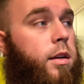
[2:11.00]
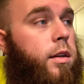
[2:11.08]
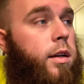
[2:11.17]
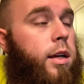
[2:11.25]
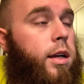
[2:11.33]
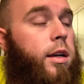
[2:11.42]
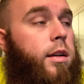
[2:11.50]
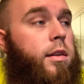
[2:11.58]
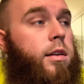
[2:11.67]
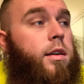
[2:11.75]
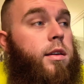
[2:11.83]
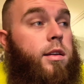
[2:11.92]
and
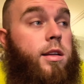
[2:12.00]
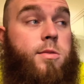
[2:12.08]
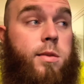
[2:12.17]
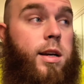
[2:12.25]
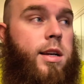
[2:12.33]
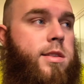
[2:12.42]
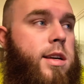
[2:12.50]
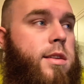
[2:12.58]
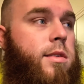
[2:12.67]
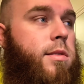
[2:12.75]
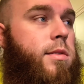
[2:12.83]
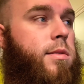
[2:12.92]
that's what I
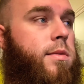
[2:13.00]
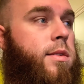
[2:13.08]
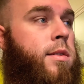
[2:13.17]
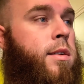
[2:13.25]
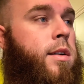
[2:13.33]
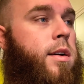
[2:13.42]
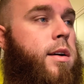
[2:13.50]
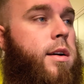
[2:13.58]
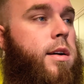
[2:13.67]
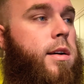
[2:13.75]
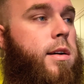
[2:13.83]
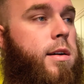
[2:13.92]
intend on doing.
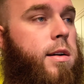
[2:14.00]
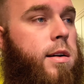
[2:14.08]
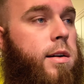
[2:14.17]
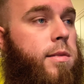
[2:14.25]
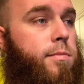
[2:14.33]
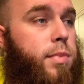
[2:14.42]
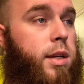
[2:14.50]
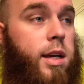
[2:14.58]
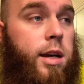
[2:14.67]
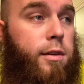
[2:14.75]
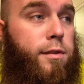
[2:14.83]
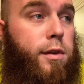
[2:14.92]
But
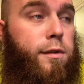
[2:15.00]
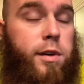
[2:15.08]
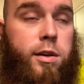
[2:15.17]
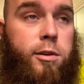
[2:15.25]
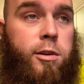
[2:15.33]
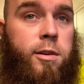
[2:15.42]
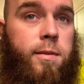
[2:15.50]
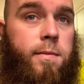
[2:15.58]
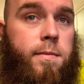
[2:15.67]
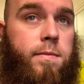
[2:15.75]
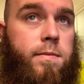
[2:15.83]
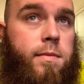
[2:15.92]
yeah, if you feel
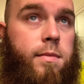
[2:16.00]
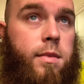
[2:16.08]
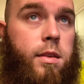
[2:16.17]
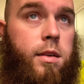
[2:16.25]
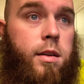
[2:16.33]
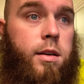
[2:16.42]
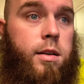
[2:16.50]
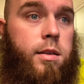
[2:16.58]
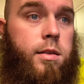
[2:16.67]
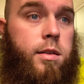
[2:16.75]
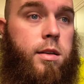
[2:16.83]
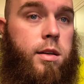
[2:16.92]

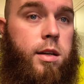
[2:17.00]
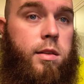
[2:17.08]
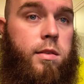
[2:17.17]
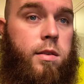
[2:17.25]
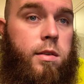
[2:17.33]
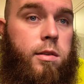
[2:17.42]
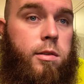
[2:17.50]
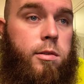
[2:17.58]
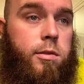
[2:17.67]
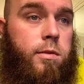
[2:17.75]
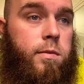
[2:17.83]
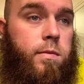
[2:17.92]
the need
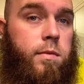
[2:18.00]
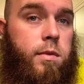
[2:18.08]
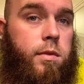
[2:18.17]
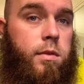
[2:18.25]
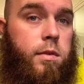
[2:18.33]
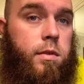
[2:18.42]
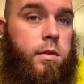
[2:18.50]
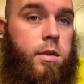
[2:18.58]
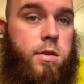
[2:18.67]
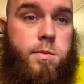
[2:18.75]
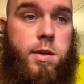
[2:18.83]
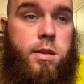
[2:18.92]
to
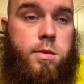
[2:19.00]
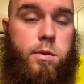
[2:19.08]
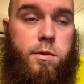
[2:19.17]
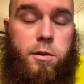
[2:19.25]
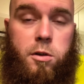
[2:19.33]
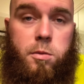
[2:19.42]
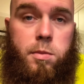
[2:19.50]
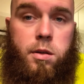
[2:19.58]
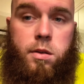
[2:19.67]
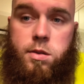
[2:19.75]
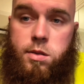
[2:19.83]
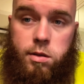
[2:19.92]
use me as a referral
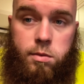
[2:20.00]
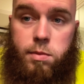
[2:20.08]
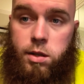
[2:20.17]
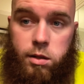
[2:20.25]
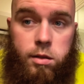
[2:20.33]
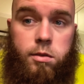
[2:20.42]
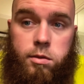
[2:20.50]
bonus, that would be